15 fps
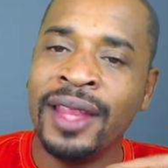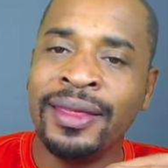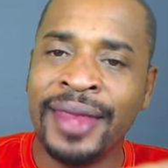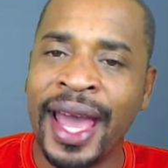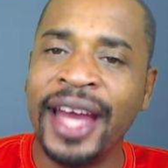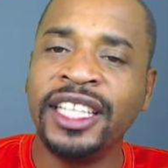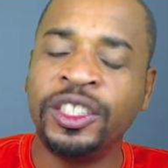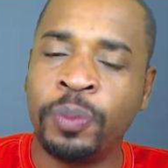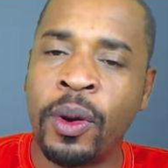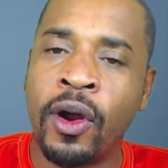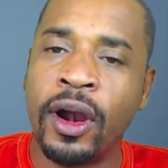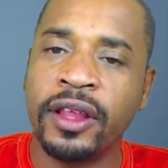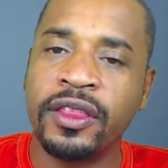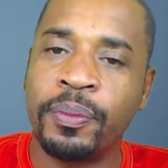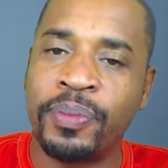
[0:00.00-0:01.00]
that is
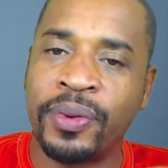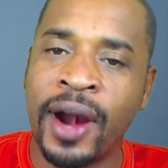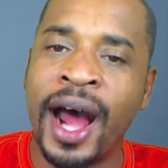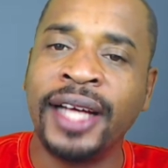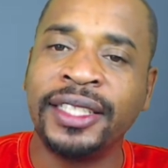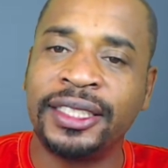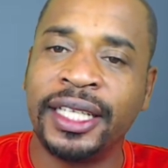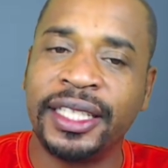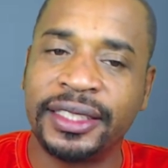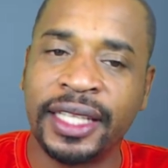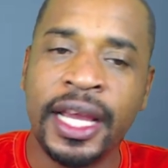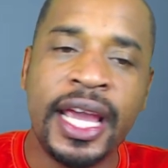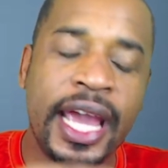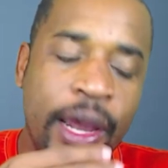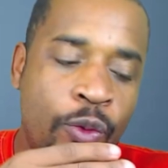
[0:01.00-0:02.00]
part of the process.
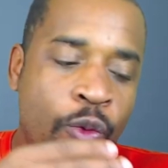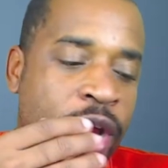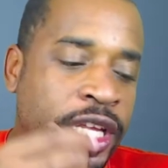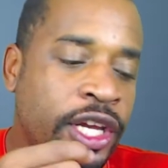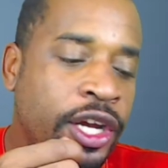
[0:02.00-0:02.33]
And when